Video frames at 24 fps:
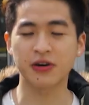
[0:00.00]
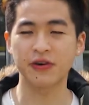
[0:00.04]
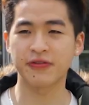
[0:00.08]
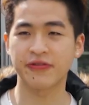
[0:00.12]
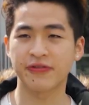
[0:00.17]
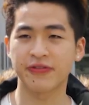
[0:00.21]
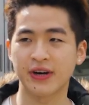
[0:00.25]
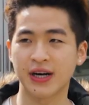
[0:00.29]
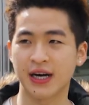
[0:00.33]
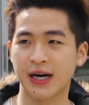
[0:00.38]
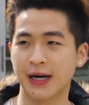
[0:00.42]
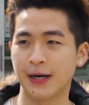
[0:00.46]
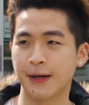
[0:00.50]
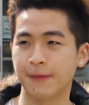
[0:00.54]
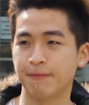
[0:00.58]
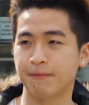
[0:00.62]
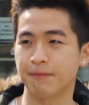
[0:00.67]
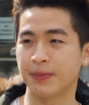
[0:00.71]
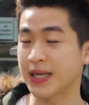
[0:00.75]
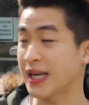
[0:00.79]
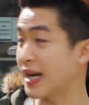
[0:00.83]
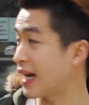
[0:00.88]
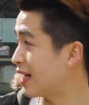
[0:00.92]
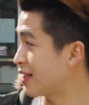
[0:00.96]
care of your studies and
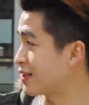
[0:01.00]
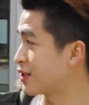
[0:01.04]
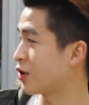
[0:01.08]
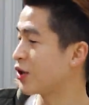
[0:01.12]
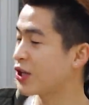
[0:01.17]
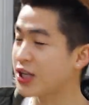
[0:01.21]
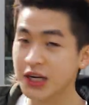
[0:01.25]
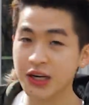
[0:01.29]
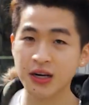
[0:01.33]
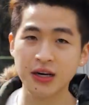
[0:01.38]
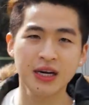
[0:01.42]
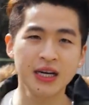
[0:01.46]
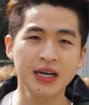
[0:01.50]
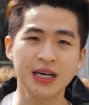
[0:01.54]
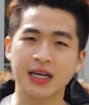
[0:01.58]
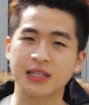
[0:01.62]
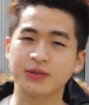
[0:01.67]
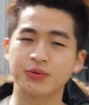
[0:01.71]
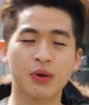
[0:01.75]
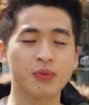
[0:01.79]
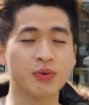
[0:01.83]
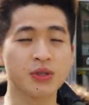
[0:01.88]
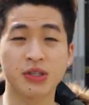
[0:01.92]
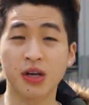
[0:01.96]
stuff, but make sure
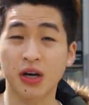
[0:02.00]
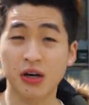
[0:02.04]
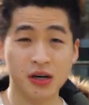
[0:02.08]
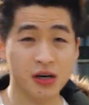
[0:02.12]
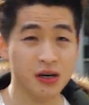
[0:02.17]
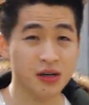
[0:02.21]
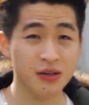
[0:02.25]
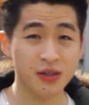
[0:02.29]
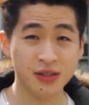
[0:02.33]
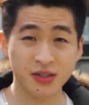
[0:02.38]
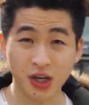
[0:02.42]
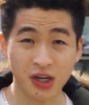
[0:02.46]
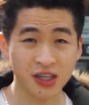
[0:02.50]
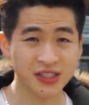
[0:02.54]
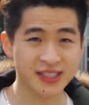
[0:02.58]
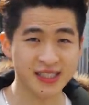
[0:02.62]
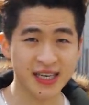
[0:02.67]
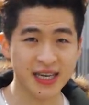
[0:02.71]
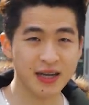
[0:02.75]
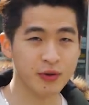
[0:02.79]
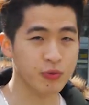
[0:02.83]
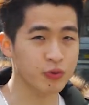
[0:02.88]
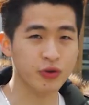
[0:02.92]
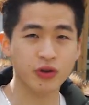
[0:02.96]
that you're going to
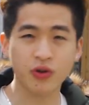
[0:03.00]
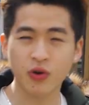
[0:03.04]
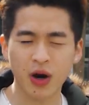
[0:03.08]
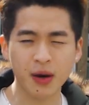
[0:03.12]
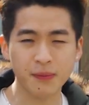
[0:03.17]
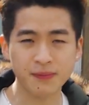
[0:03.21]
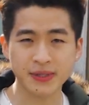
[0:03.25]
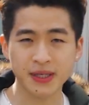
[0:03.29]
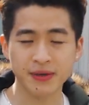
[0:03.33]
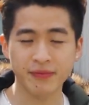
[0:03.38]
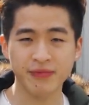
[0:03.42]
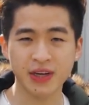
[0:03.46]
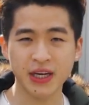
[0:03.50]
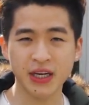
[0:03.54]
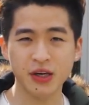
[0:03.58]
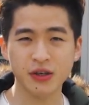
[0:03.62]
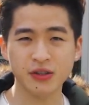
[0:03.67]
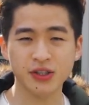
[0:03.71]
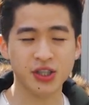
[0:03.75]
events. Make sure